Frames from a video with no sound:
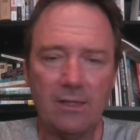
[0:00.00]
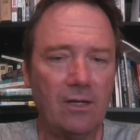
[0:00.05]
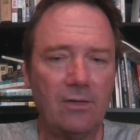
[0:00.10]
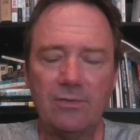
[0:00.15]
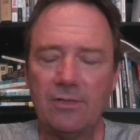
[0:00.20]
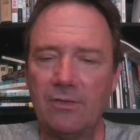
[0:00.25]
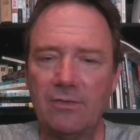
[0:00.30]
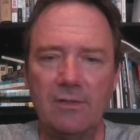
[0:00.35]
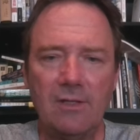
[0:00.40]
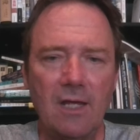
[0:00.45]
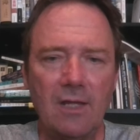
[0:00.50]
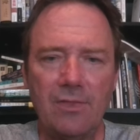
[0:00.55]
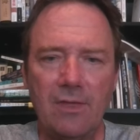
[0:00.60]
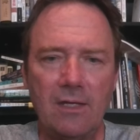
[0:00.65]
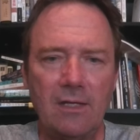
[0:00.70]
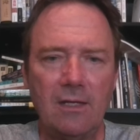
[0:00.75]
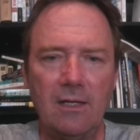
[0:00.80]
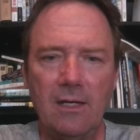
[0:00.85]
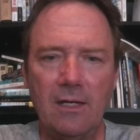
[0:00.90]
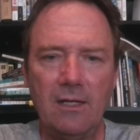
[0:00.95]
There's just
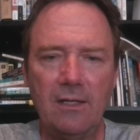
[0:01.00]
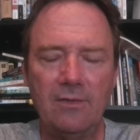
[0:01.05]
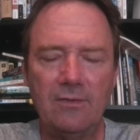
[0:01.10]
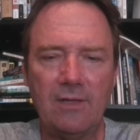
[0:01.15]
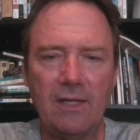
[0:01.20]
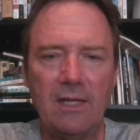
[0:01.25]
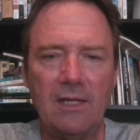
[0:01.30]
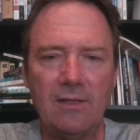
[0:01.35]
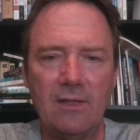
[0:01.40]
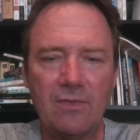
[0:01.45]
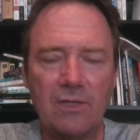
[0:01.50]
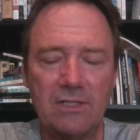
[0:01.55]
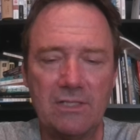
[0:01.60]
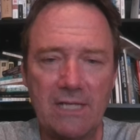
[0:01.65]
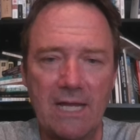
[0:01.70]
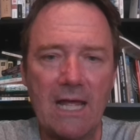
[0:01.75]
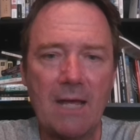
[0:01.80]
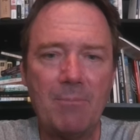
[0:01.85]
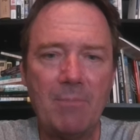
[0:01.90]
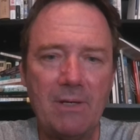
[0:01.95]
nothing saying that the
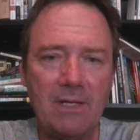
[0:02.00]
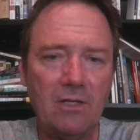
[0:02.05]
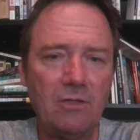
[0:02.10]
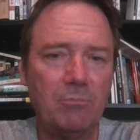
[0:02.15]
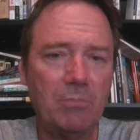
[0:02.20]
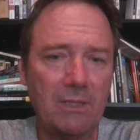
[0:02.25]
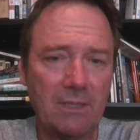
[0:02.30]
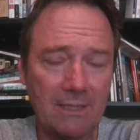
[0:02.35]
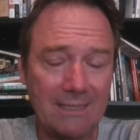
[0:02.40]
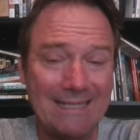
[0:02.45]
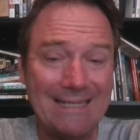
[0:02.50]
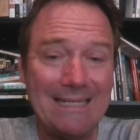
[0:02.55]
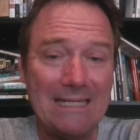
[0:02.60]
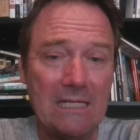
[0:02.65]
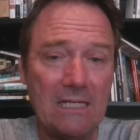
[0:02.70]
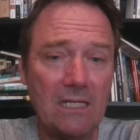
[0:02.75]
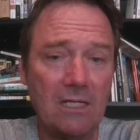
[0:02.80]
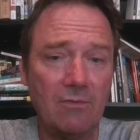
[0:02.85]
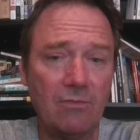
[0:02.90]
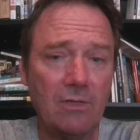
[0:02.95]
Japanese
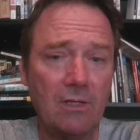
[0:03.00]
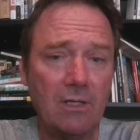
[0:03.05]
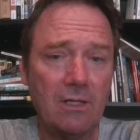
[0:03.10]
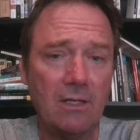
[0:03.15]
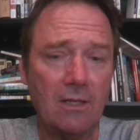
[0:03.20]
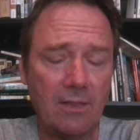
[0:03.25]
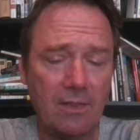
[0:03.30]
believed